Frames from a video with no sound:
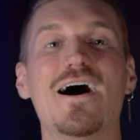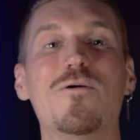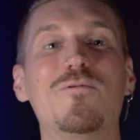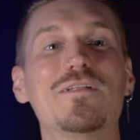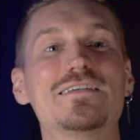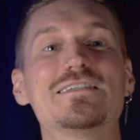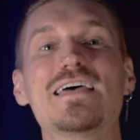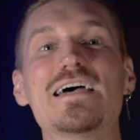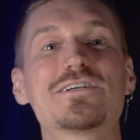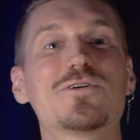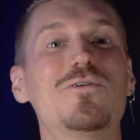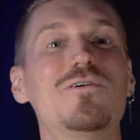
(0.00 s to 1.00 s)
Well, a
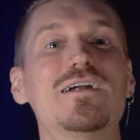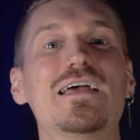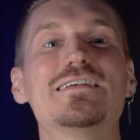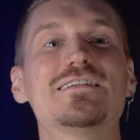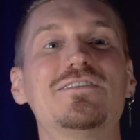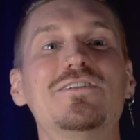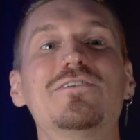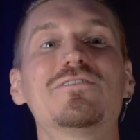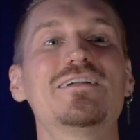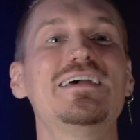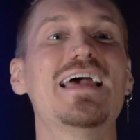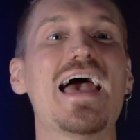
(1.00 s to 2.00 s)
slash chord is literally